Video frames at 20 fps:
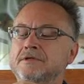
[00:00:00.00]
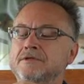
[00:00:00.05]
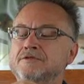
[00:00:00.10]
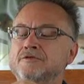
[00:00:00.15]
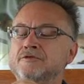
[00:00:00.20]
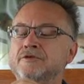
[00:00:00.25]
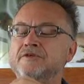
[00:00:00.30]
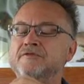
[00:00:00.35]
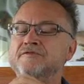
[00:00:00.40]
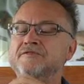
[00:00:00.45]

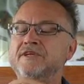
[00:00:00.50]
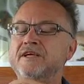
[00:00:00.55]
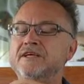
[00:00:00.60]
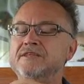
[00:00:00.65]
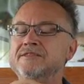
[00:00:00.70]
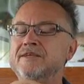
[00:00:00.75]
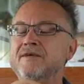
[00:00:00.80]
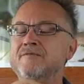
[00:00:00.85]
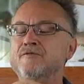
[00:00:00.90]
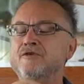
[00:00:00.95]
So if there's
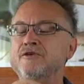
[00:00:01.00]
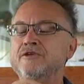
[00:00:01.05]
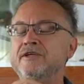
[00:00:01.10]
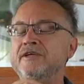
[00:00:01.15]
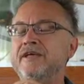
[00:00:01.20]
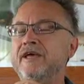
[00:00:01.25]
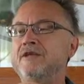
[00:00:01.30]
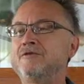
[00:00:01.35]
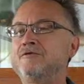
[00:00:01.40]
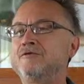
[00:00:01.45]
someone
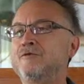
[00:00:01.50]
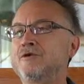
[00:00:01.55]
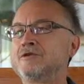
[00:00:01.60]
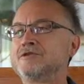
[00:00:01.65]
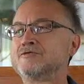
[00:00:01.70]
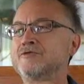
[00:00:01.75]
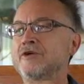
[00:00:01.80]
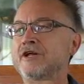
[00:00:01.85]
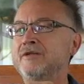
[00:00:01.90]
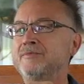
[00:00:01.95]
again who wants
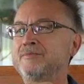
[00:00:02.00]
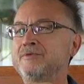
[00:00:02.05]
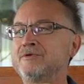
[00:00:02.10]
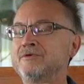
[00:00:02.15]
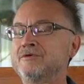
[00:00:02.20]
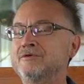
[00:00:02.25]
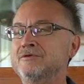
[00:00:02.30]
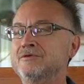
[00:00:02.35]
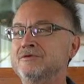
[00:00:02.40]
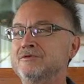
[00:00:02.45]
to help
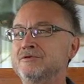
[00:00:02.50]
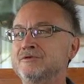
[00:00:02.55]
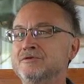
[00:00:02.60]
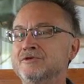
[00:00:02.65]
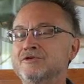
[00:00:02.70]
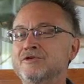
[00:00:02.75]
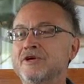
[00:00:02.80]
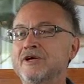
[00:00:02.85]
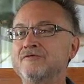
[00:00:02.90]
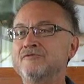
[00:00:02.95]
you, you
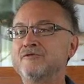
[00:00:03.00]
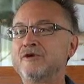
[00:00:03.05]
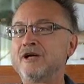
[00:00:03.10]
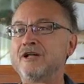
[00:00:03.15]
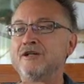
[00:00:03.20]
cry for